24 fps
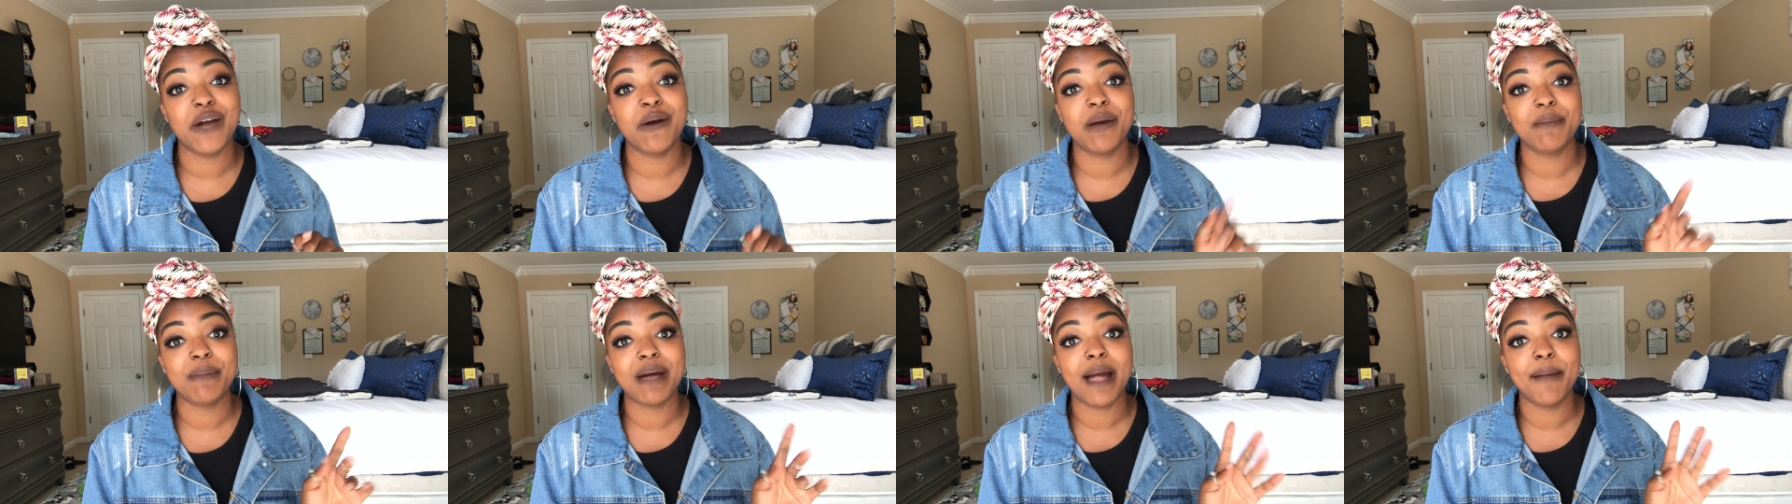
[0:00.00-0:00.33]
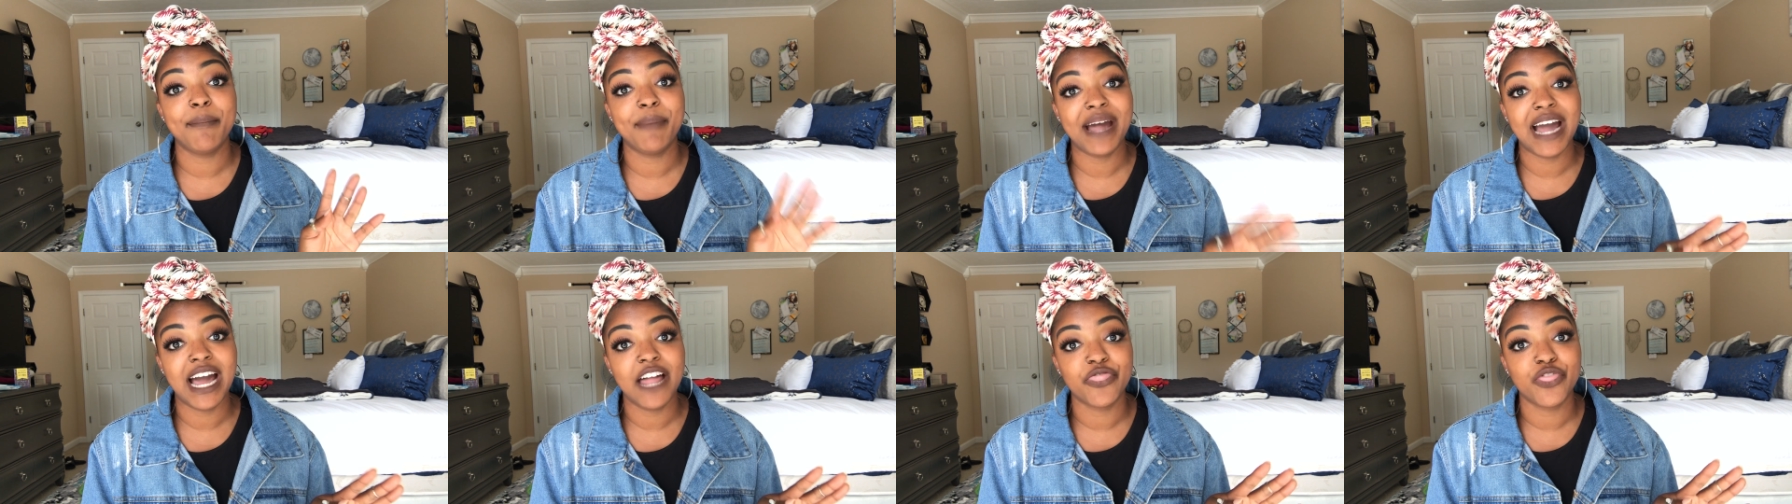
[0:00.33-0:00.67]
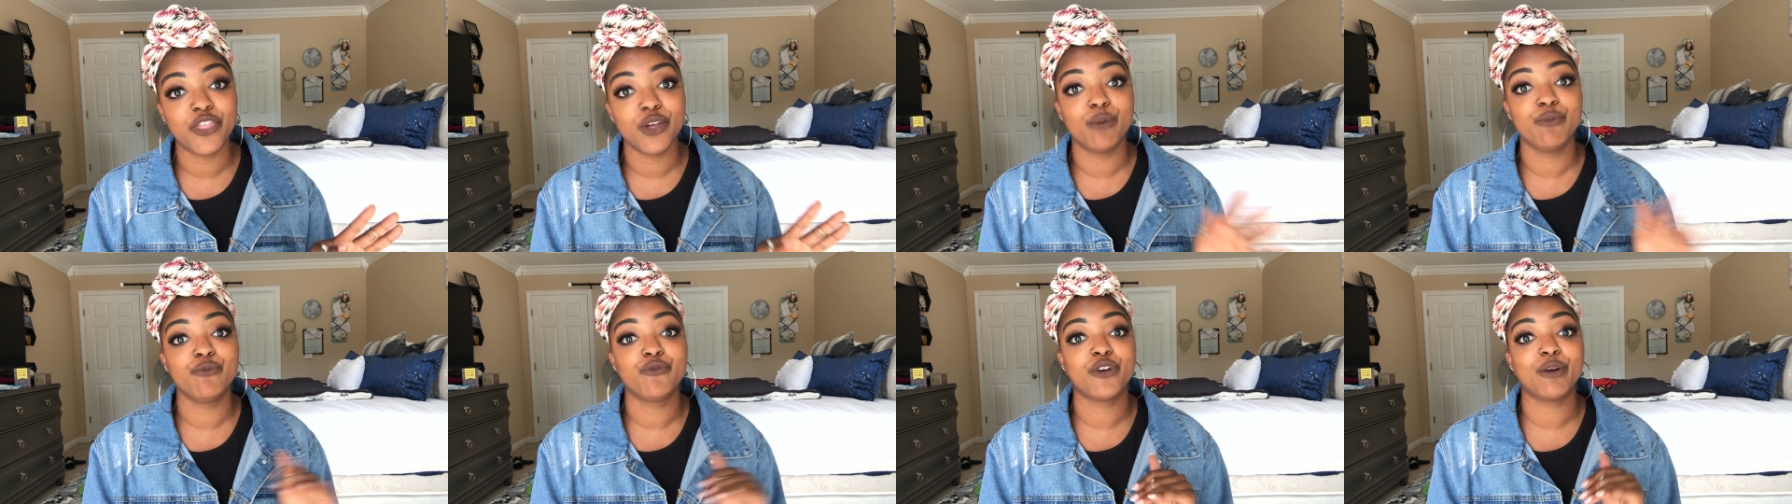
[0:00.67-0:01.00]
in my
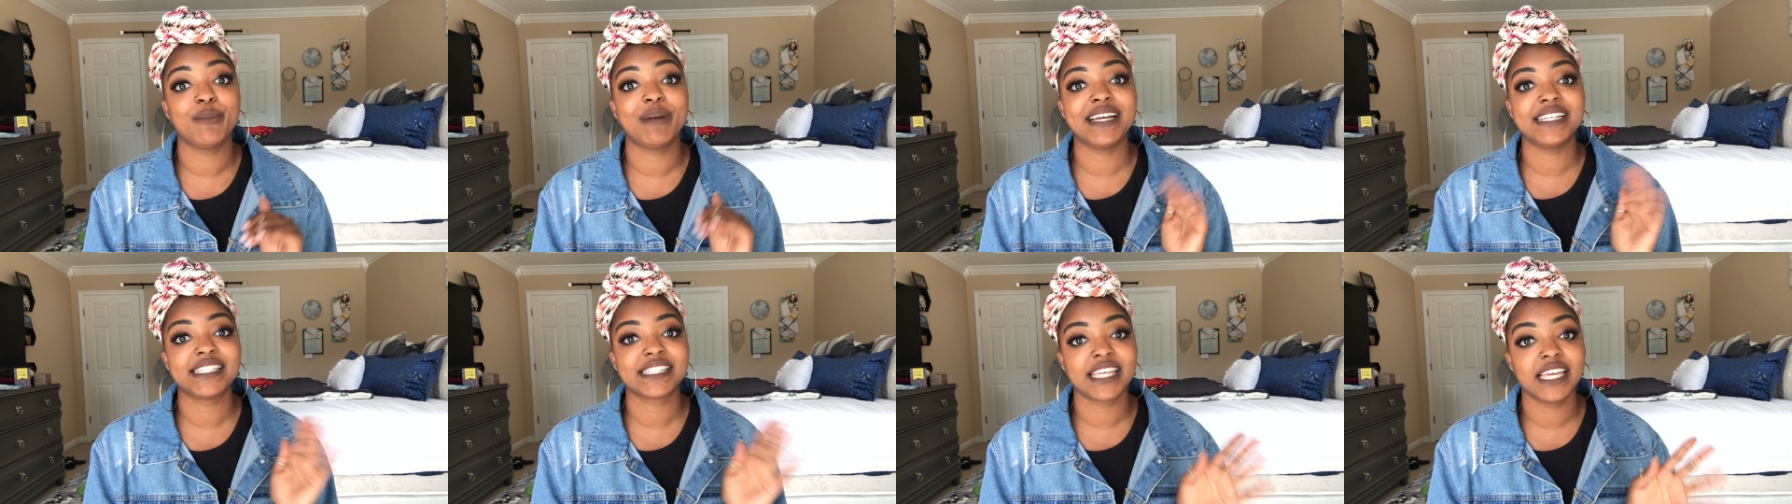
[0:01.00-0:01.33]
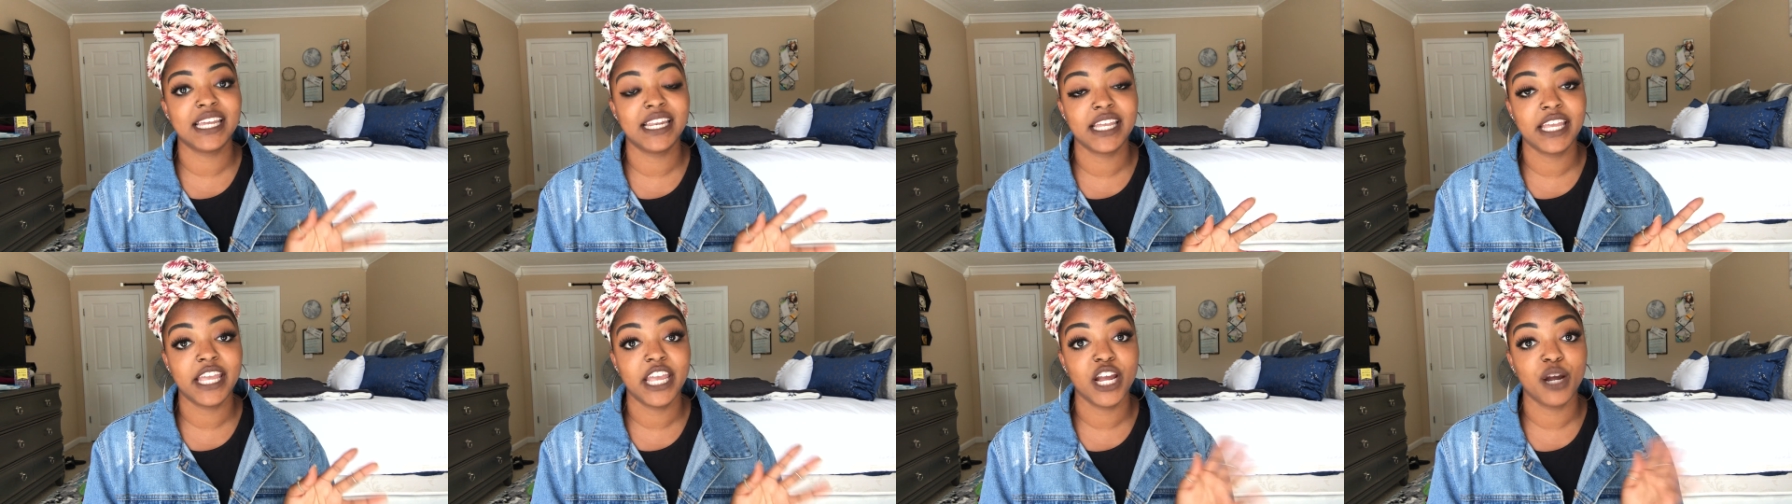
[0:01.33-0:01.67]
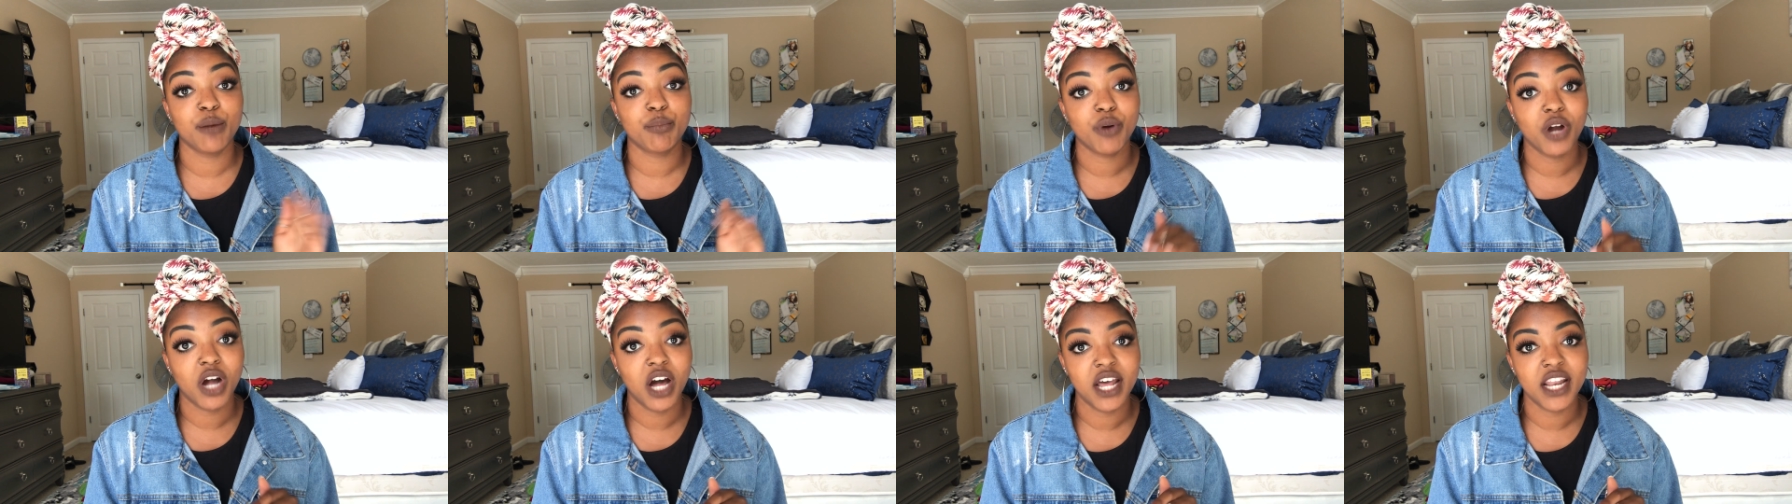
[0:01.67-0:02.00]
bathroom for my skincare
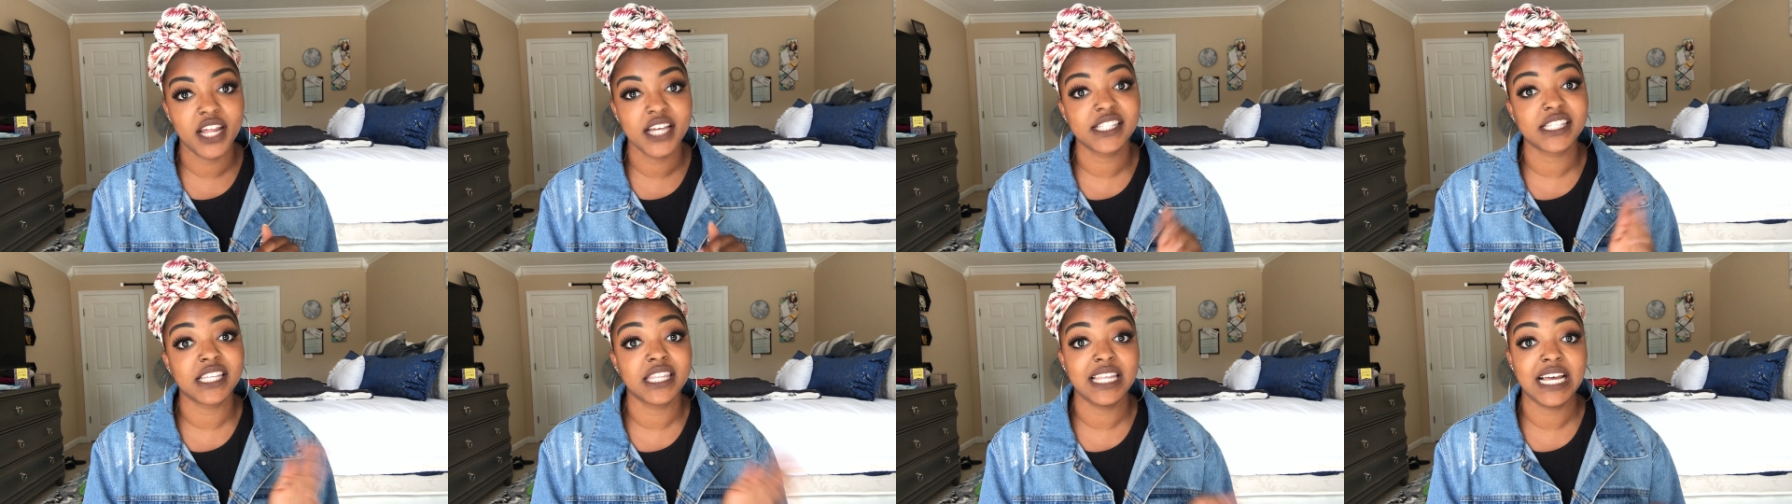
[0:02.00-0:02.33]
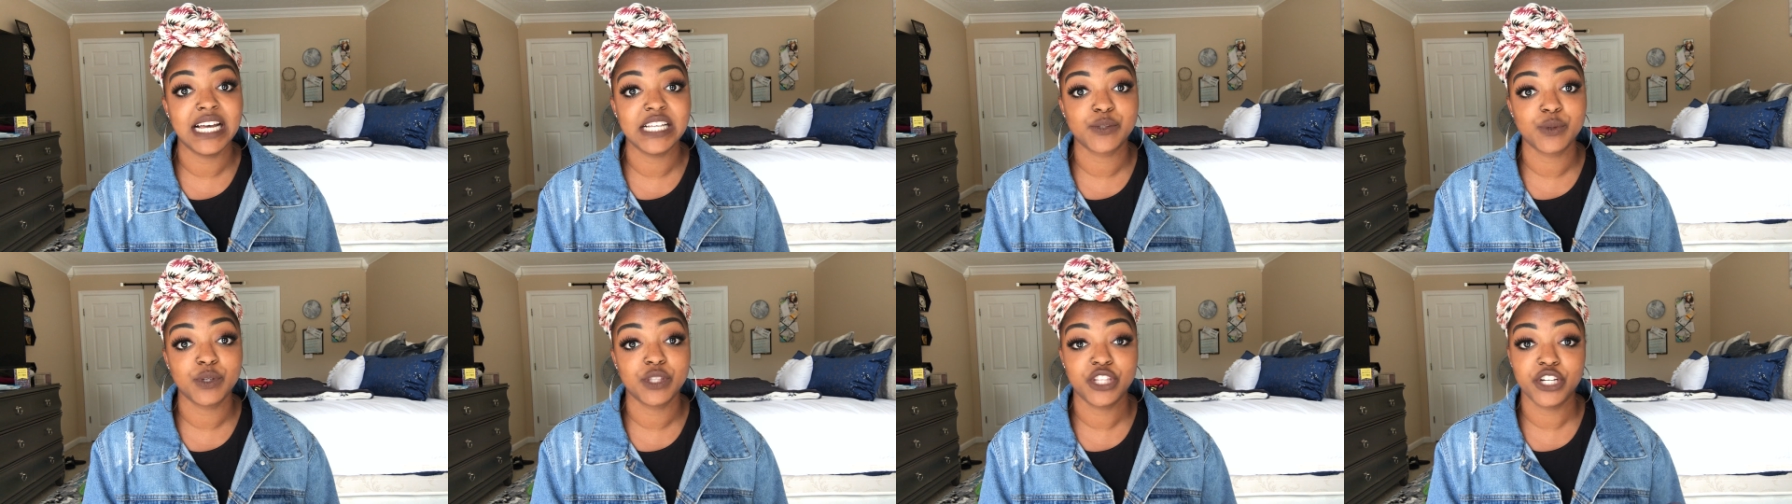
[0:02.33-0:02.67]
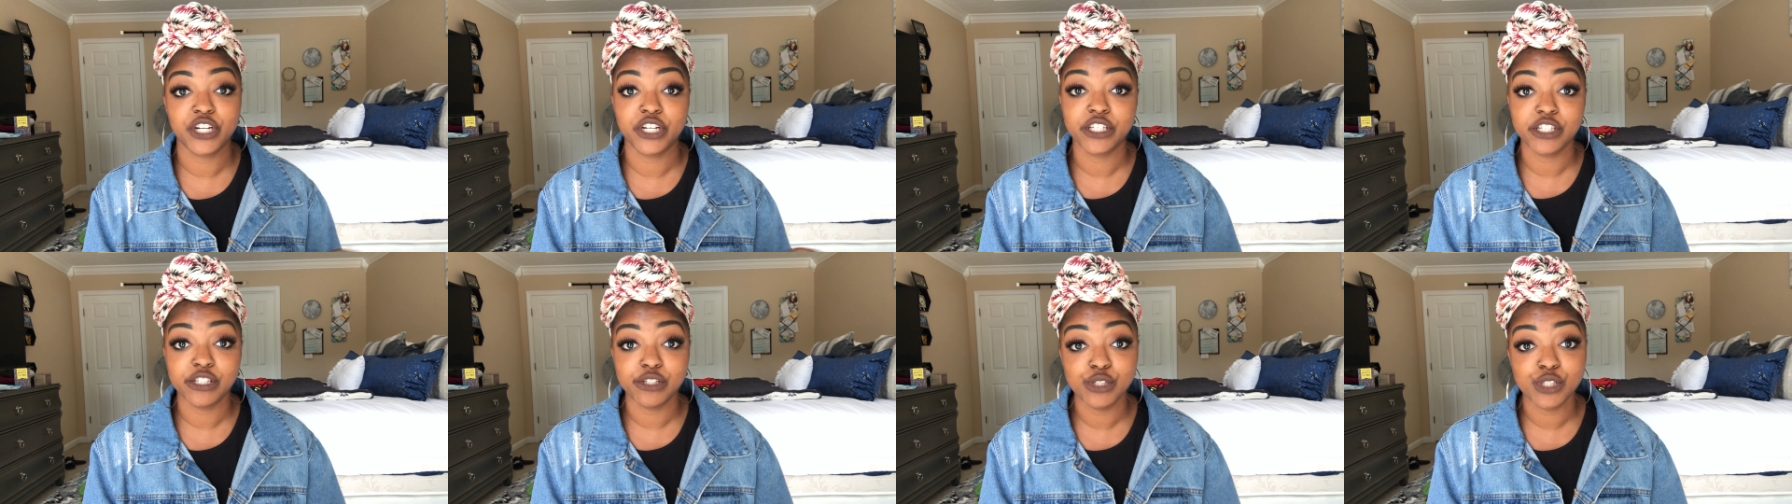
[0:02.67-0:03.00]
products, and that's what they're
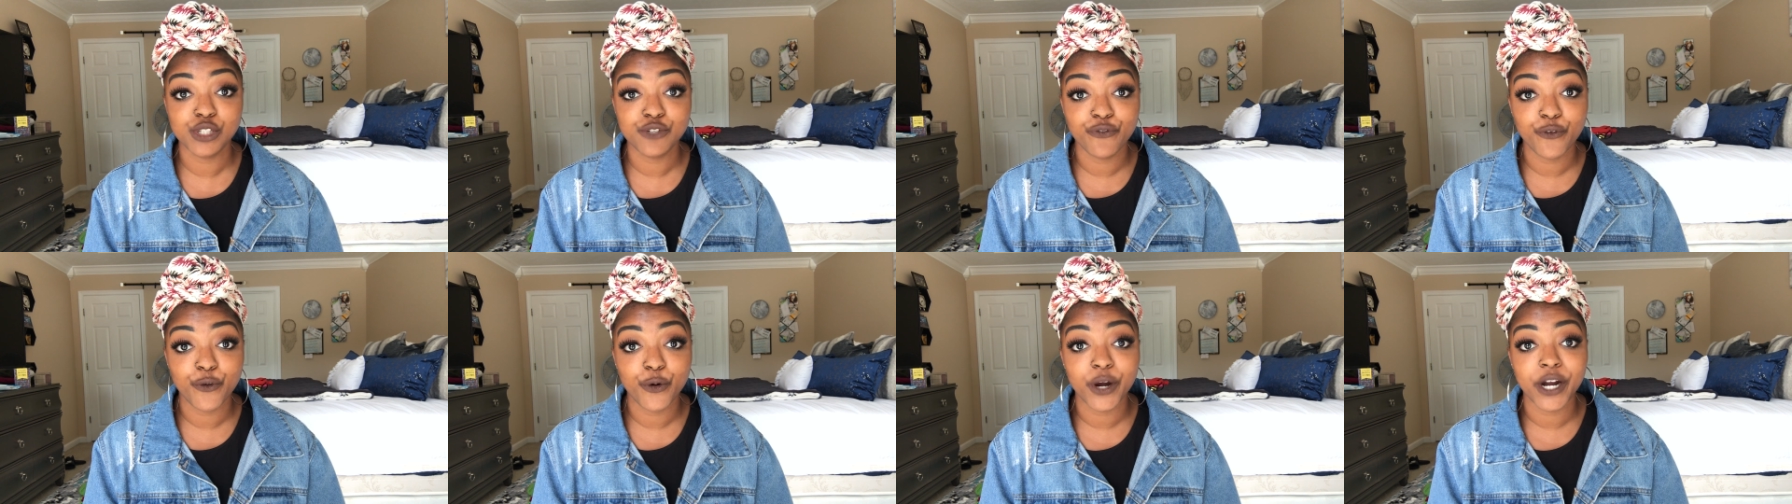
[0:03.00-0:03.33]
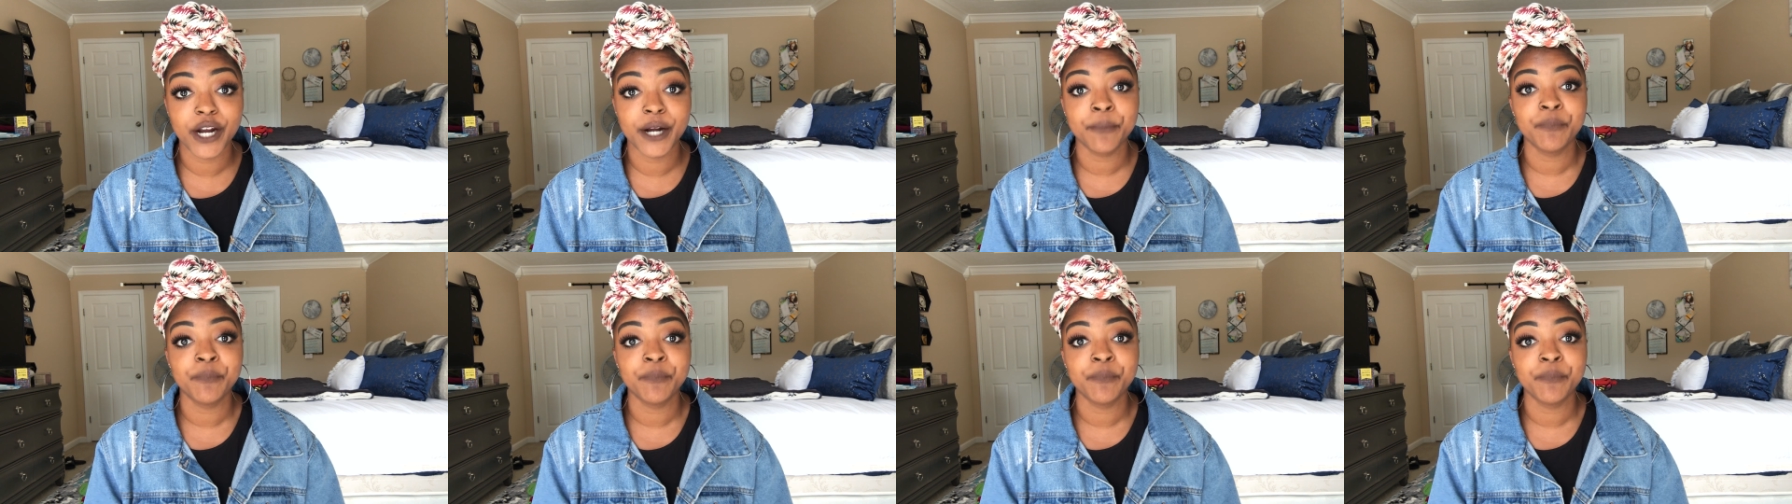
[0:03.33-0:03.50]
used for.